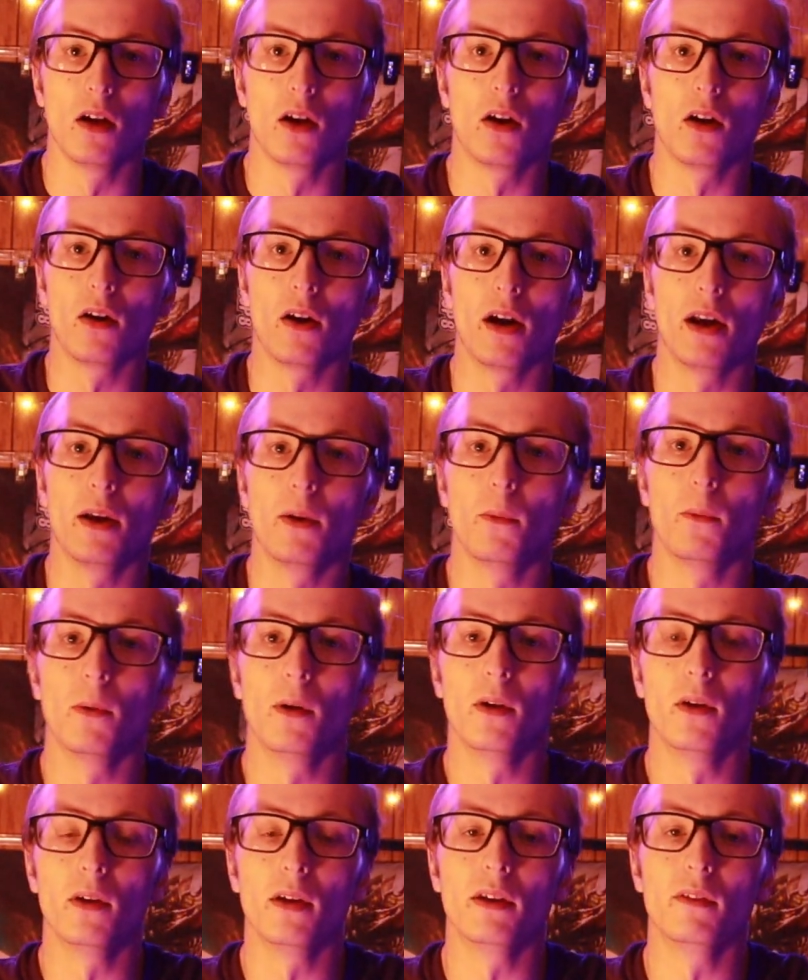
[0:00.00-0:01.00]
Alright,
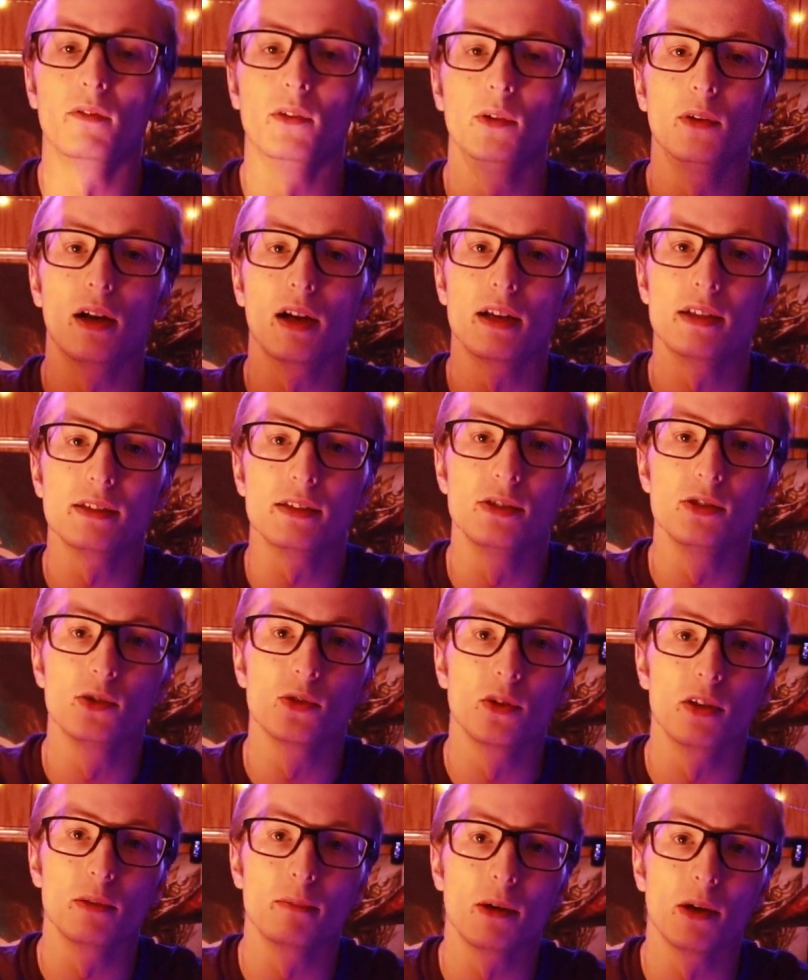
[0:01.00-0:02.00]
well, if you guys
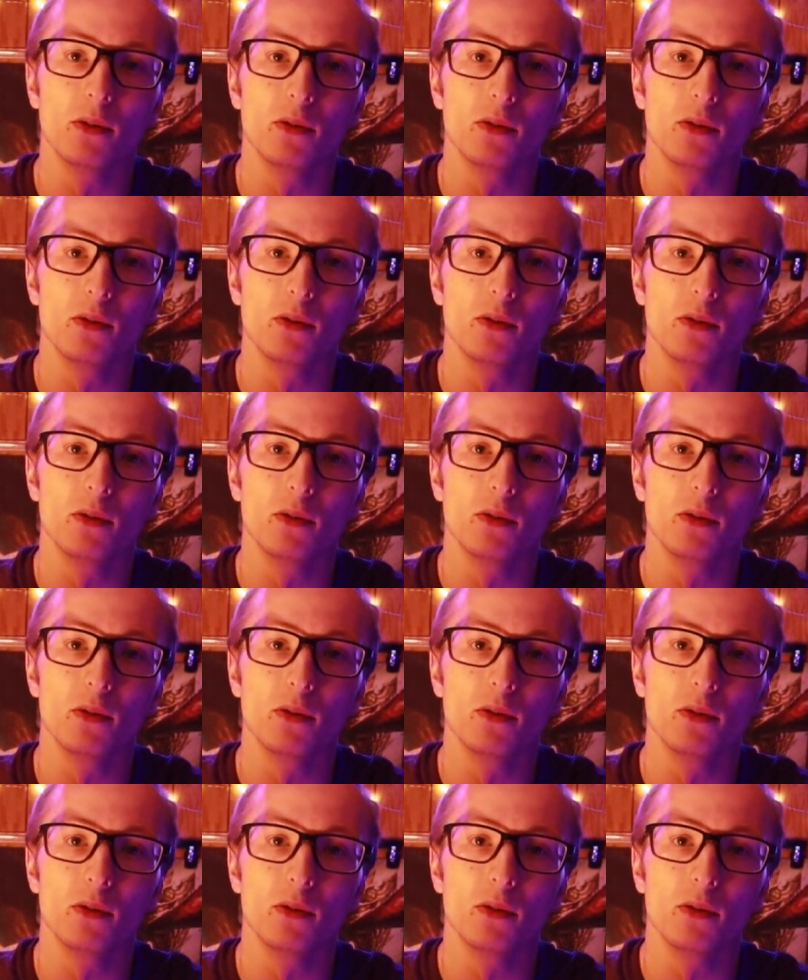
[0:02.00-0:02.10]
enjoyed my